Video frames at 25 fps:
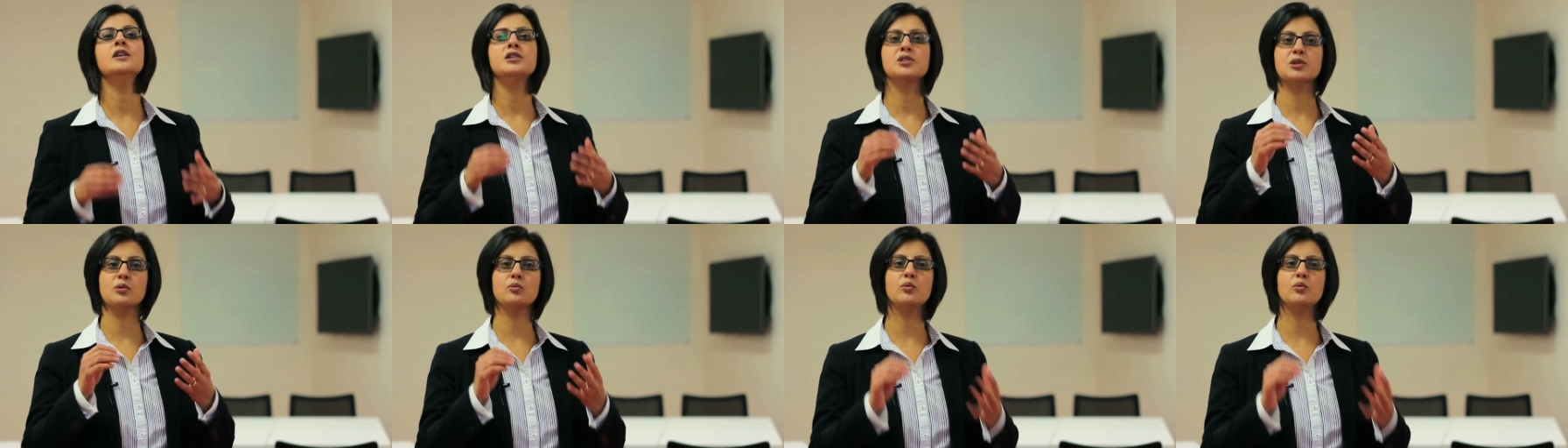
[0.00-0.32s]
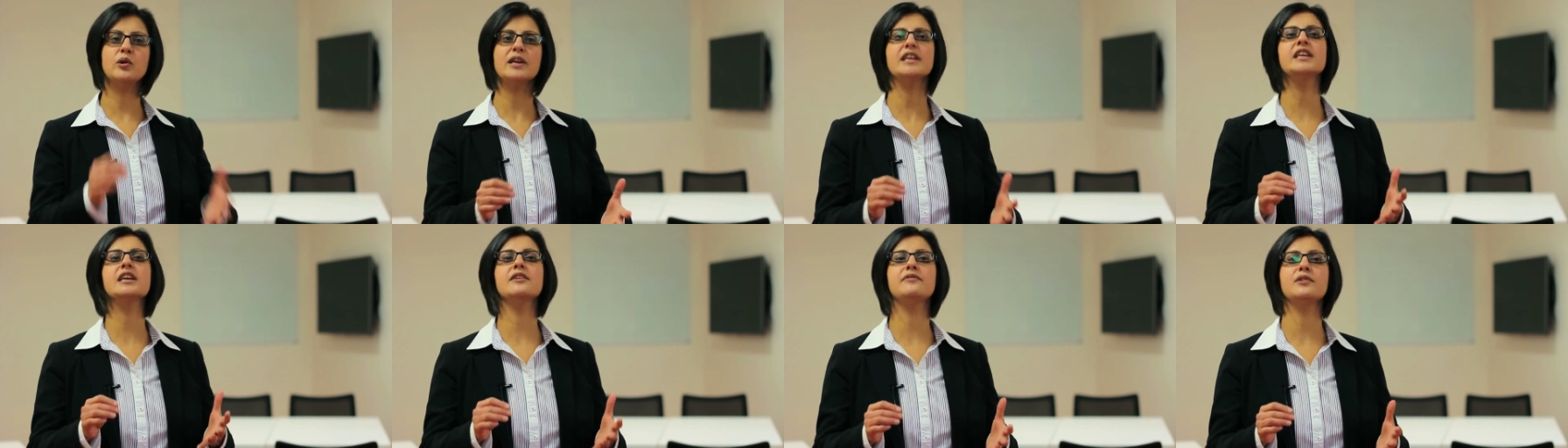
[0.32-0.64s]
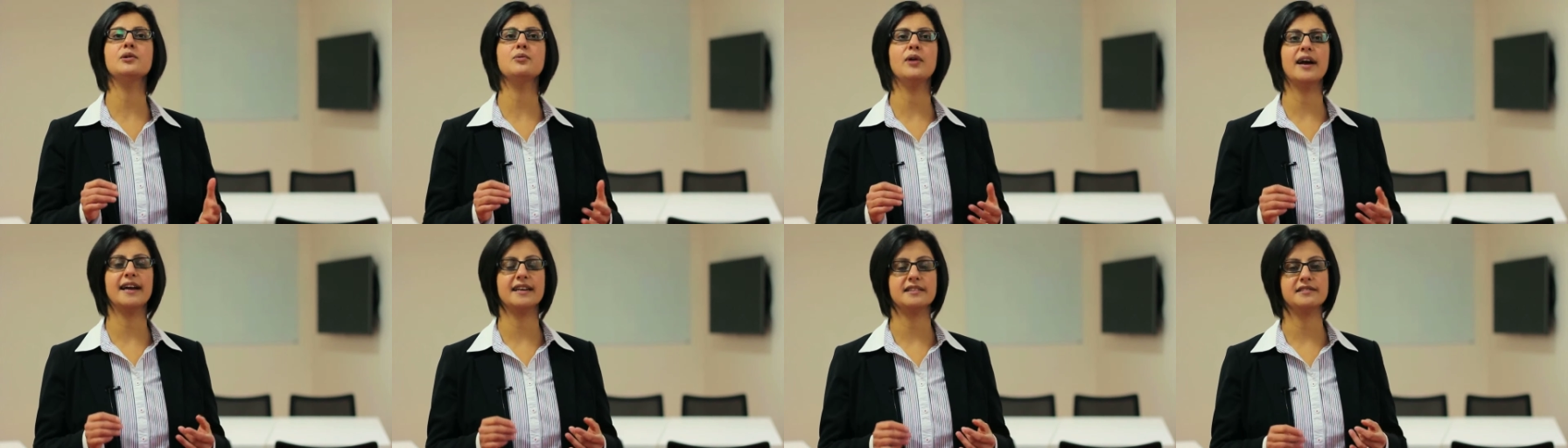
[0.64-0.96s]
So we give
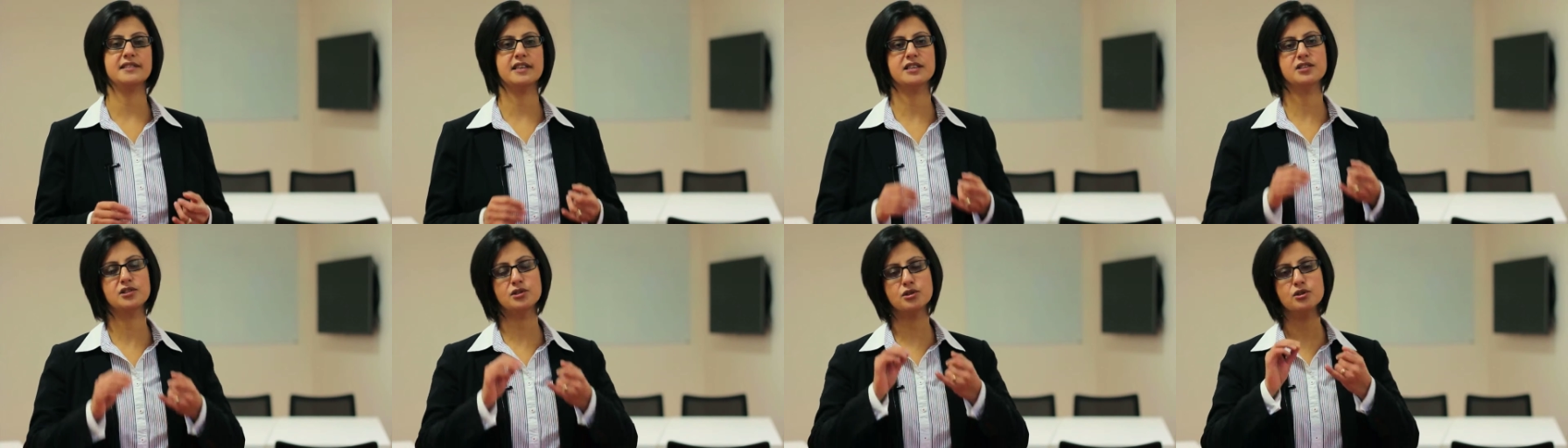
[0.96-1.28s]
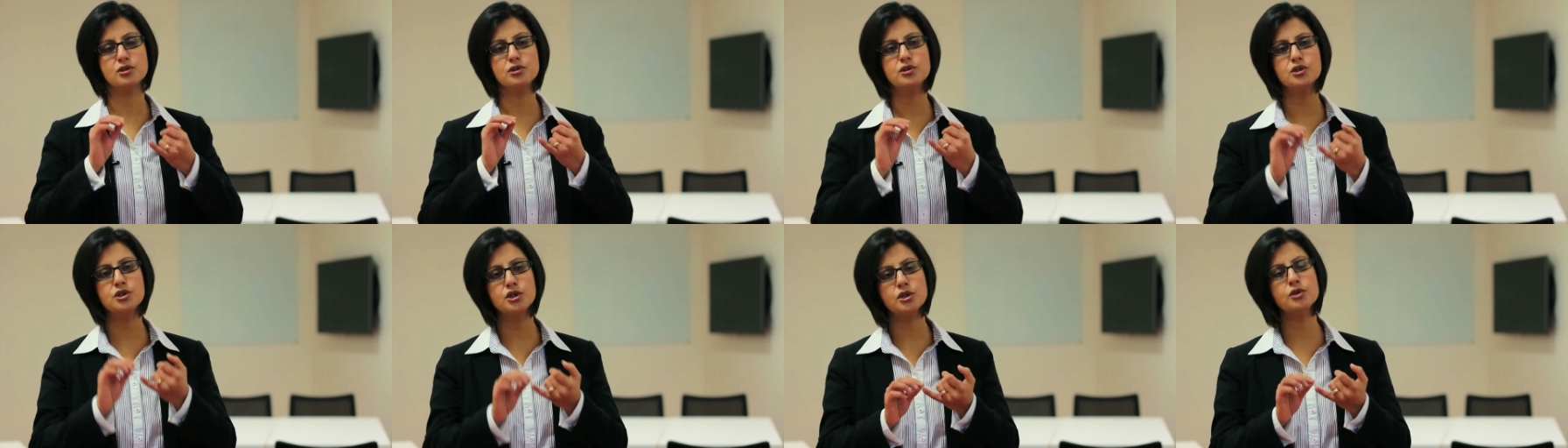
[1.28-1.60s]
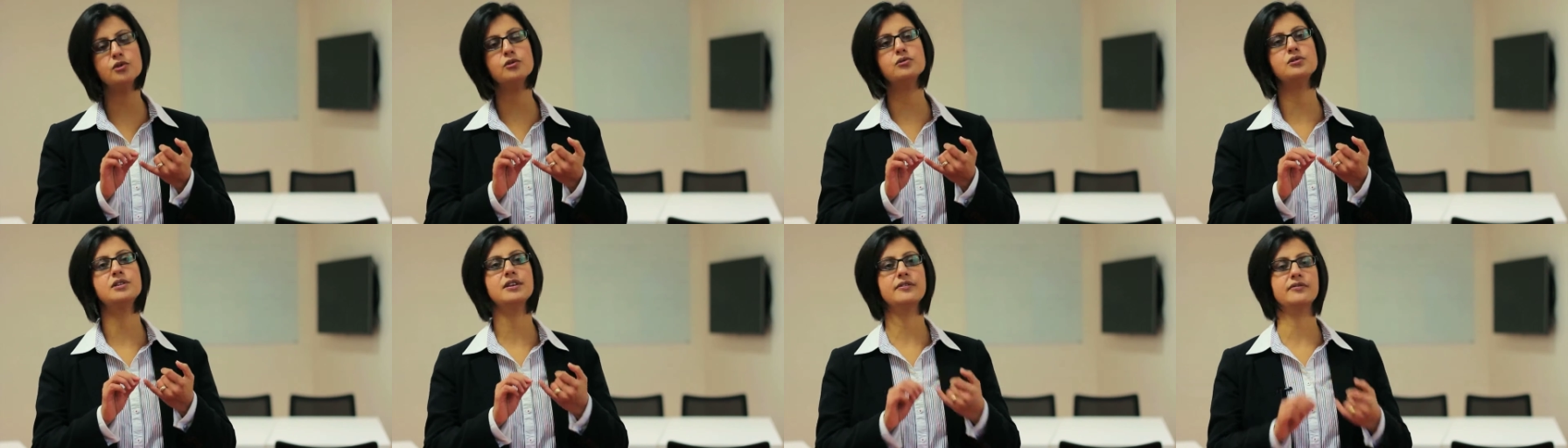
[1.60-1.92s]
you access to
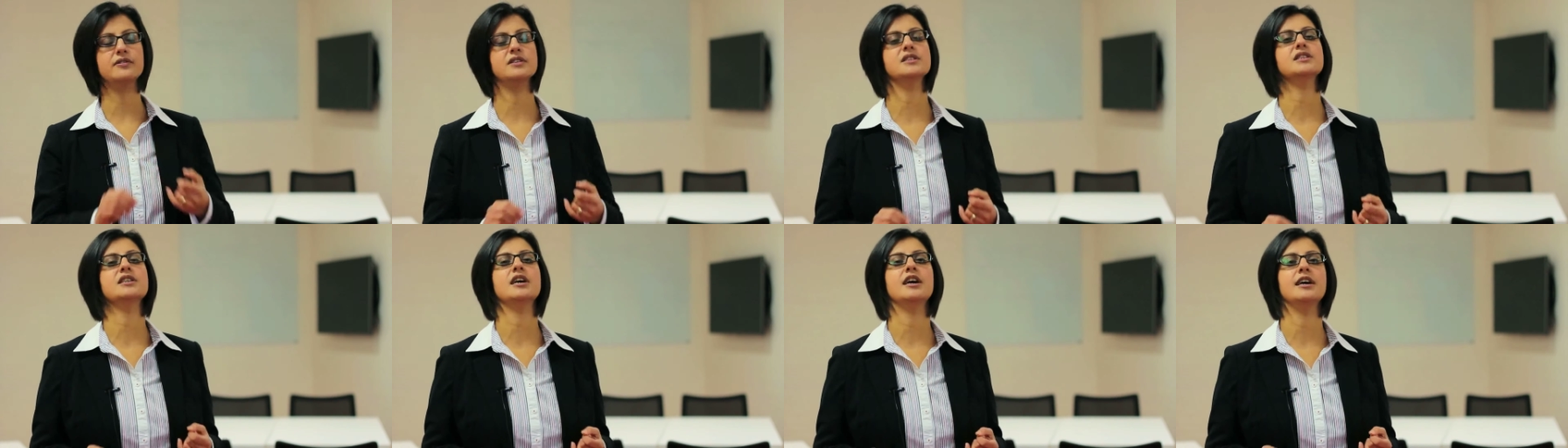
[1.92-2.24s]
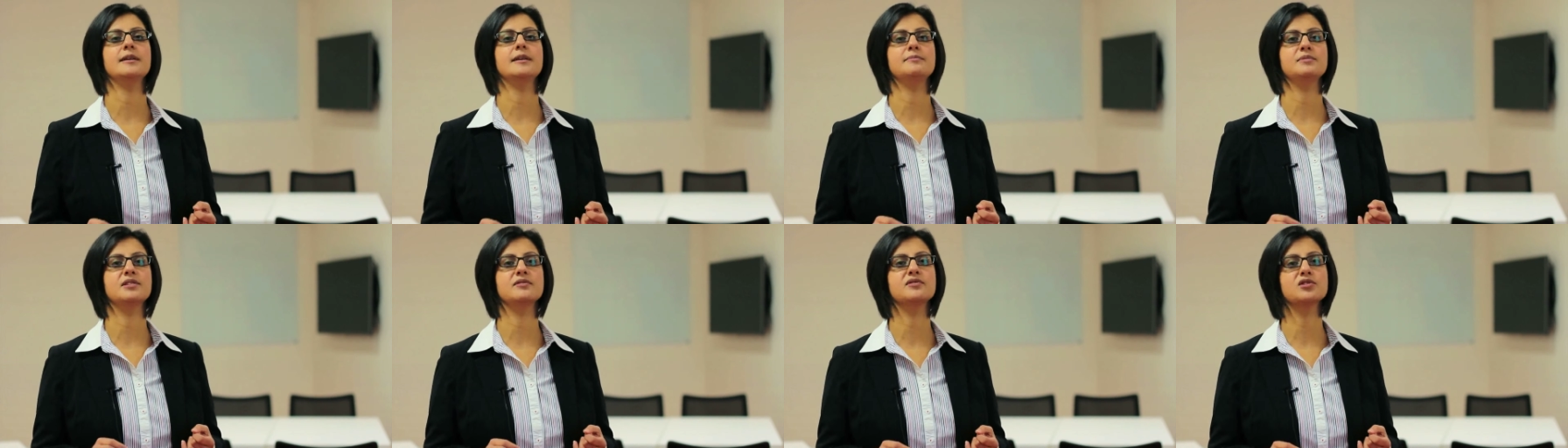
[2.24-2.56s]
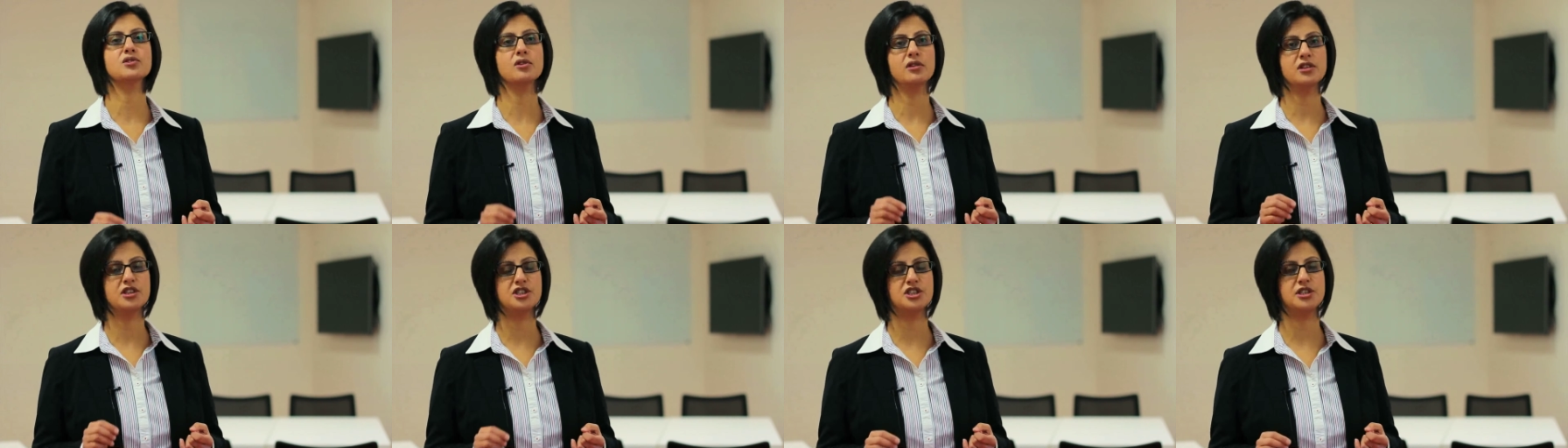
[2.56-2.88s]
two different types of
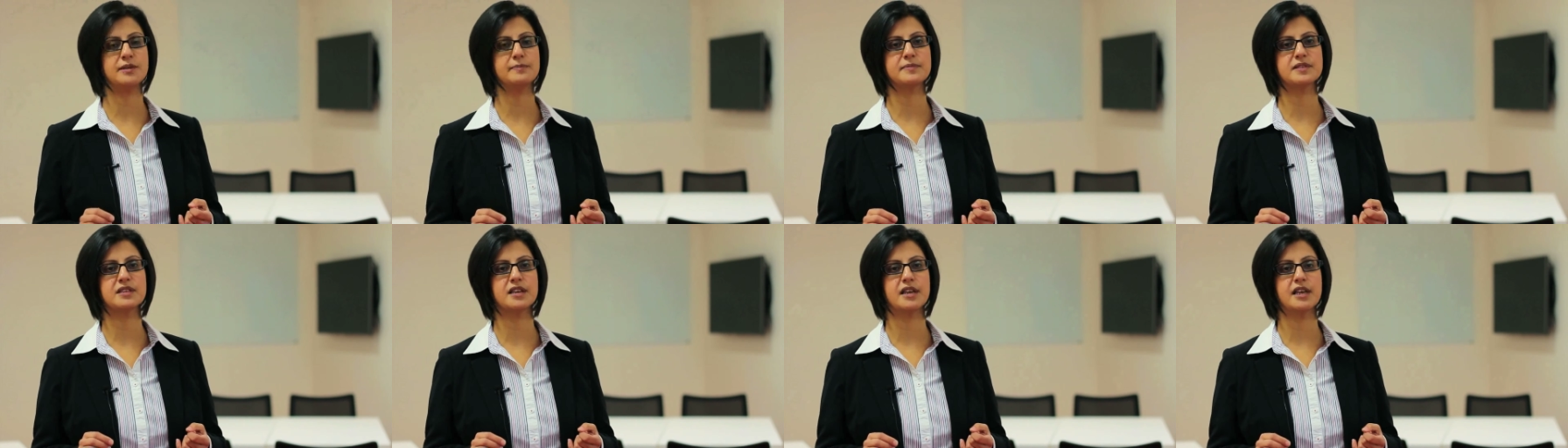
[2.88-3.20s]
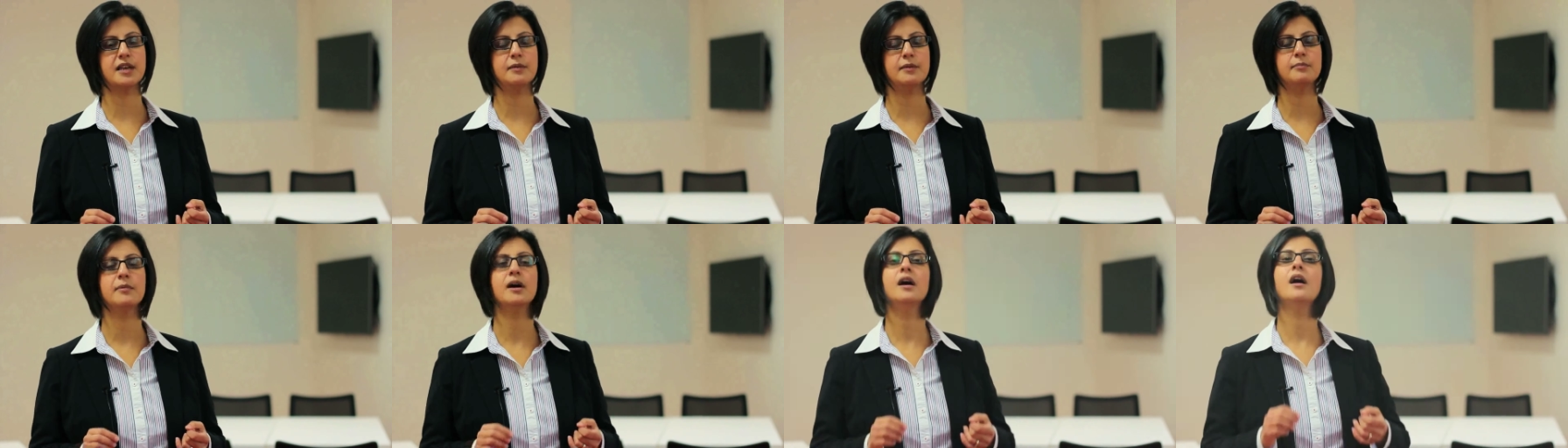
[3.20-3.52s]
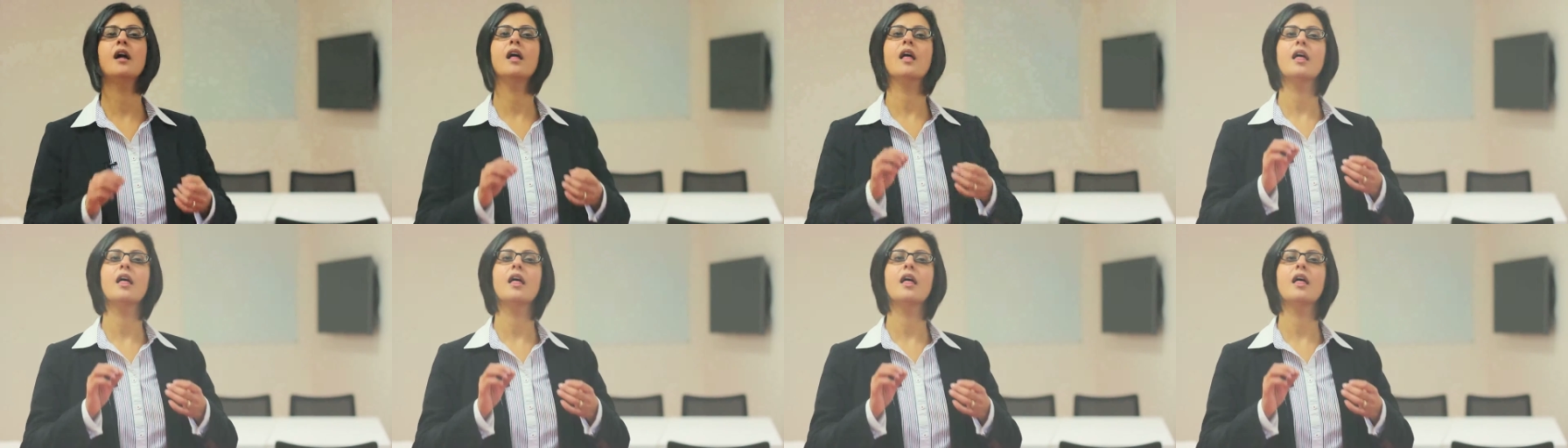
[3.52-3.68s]
scholarship scheme.